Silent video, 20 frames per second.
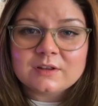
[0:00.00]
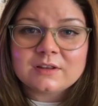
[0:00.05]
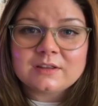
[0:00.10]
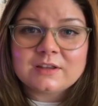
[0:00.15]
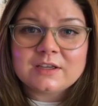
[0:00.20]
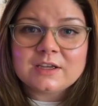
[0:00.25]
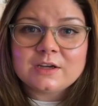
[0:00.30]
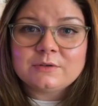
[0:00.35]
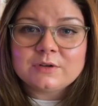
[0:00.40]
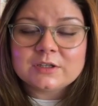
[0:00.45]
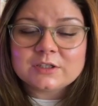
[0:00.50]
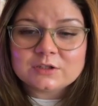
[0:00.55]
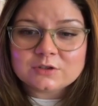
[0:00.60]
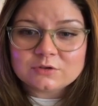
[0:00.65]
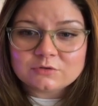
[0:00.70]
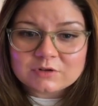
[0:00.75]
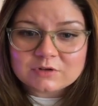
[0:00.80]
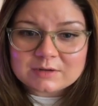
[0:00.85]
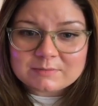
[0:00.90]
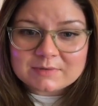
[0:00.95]
Theo is
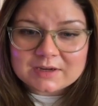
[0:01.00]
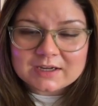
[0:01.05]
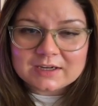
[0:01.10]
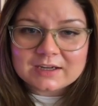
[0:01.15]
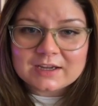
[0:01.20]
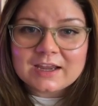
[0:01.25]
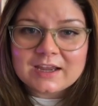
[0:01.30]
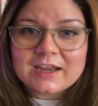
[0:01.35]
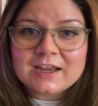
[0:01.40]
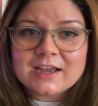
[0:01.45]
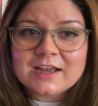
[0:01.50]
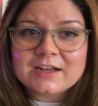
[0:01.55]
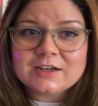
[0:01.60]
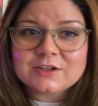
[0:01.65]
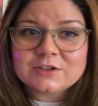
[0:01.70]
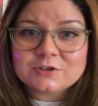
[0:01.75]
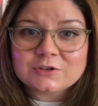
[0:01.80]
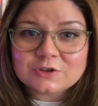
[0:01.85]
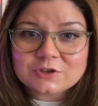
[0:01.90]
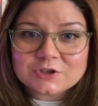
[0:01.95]
screaming and
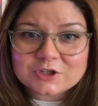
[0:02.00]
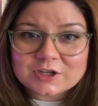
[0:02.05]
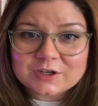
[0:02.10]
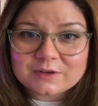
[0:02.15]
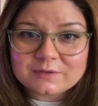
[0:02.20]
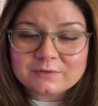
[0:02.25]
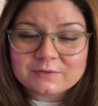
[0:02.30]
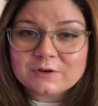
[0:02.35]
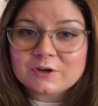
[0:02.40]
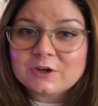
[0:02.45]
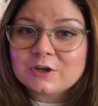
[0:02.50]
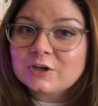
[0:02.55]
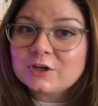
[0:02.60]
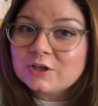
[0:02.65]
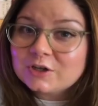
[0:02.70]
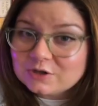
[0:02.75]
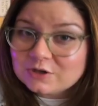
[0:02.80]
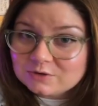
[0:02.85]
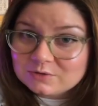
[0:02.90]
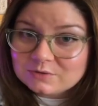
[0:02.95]
searching for
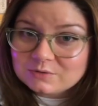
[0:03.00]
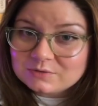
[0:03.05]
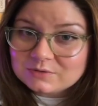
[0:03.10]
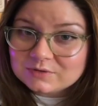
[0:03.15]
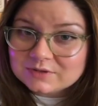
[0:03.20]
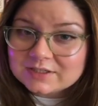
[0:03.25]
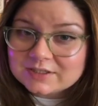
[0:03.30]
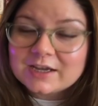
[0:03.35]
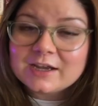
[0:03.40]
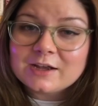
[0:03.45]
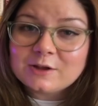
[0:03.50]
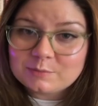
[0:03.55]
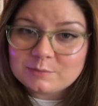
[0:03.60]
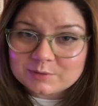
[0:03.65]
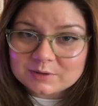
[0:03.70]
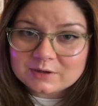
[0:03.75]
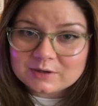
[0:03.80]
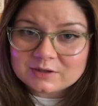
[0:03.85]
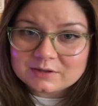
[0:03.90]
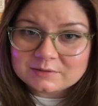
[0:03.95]
Hugh to help
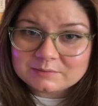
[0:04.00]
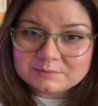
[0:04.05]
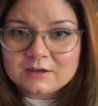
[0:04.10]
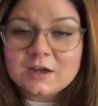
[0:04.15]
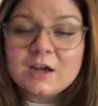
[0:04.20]
her.